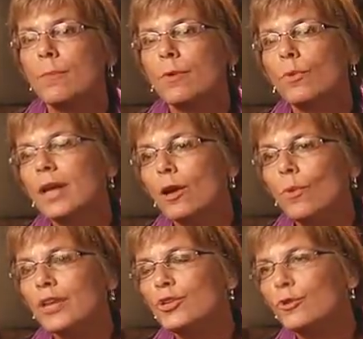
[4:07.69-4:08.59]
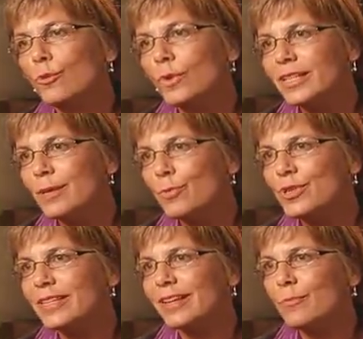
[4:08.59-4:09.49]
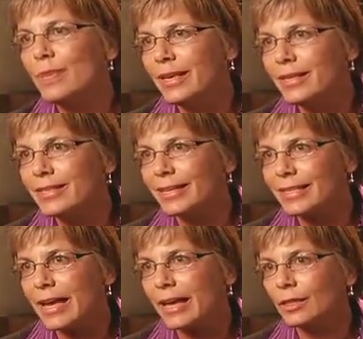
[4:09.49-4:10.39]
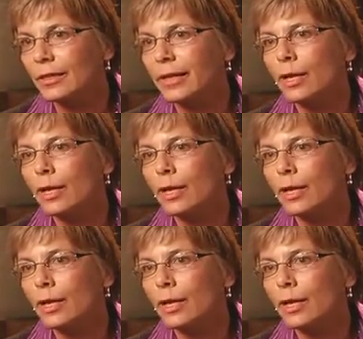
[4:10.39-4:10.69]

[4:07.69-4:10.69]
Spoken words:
But we're not quite sure what 10% means exactly.